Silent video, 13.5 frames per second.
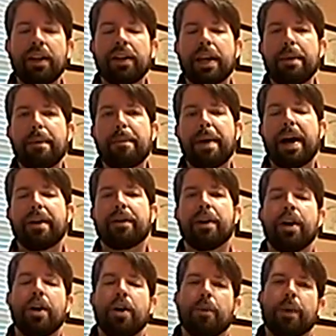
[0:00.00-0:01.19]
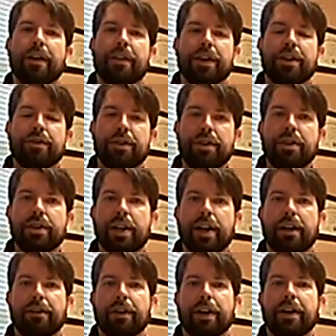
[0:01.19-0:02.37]
Now keep in mind, whenever you do
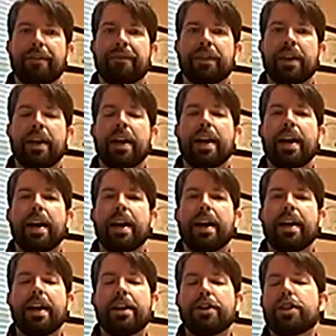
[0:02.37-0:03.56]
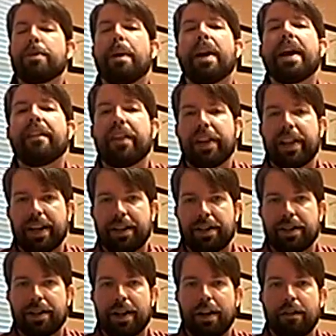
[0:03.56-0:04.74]
discovery, just about everything is
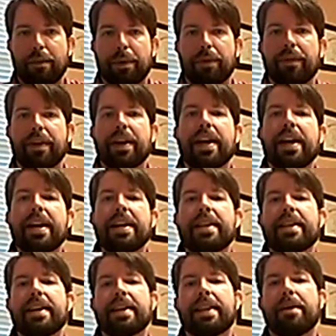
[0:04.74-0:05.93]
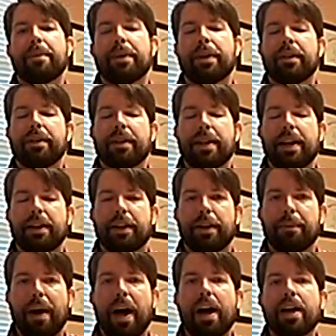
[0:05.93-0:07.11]
discoverable. Anything that
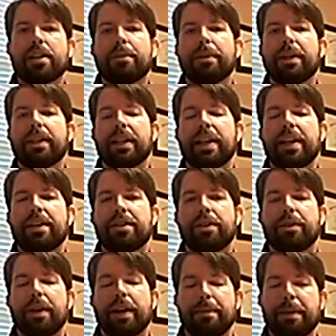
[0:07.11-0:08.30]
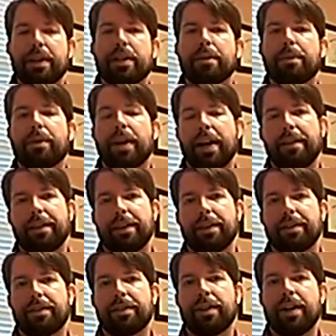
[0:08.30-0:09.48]
could possibly lead to admissible
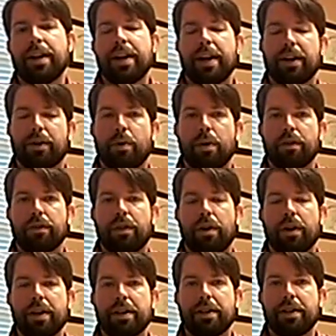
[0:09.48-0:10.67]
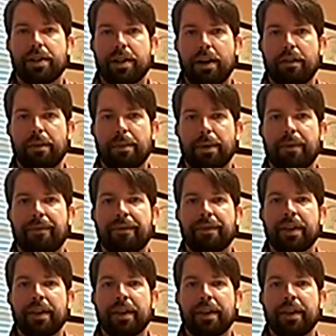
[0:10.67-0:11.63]
evidence in a court of law is discoverable.